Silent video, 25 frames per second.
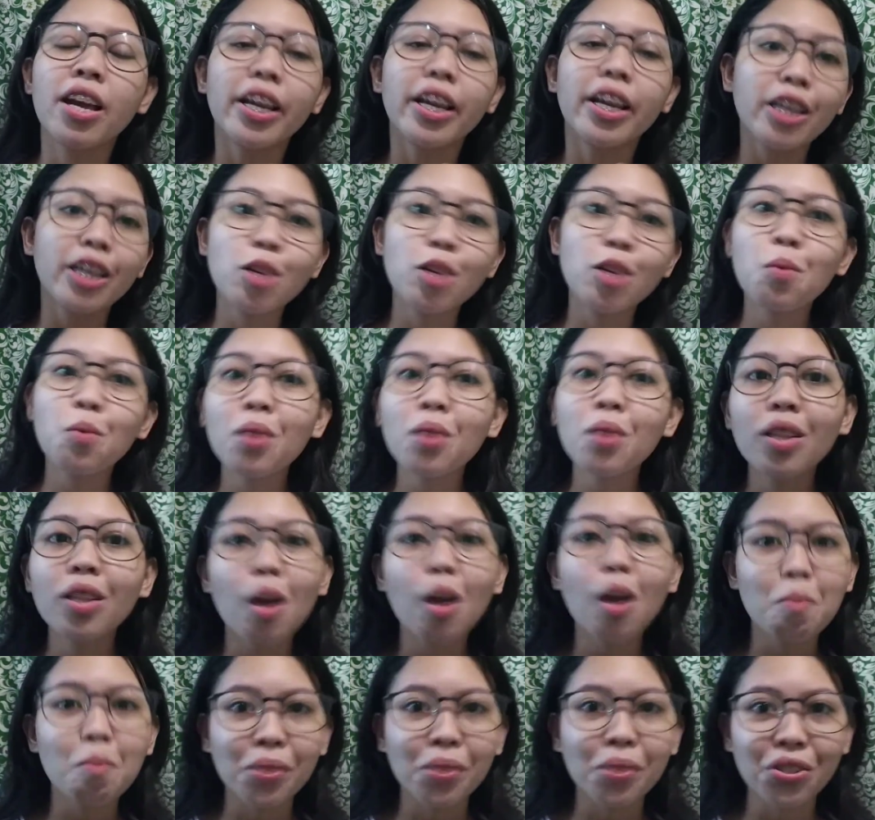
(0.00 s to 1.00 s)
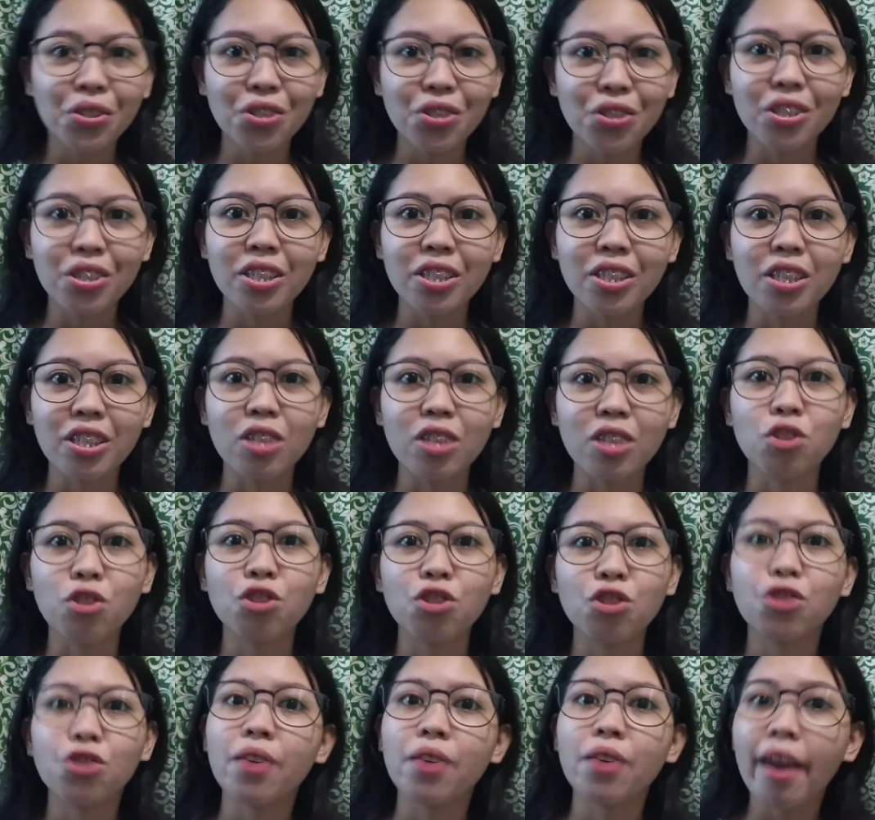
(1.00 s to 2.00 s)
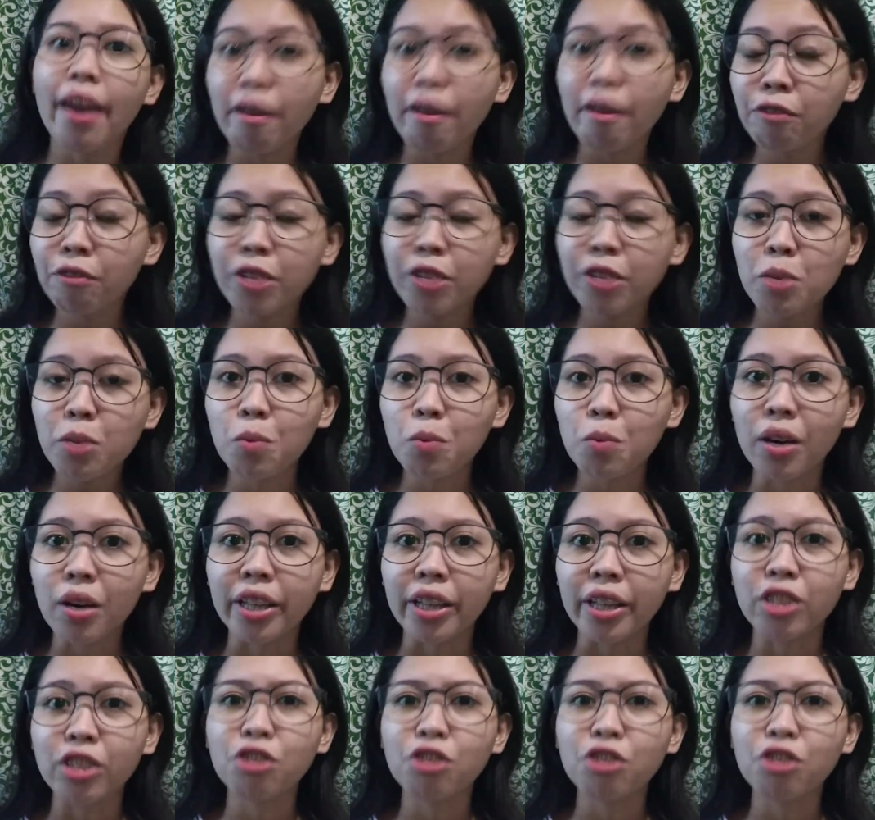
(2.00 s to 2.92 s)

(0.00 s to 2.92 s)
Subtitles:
equal opportunities to everyone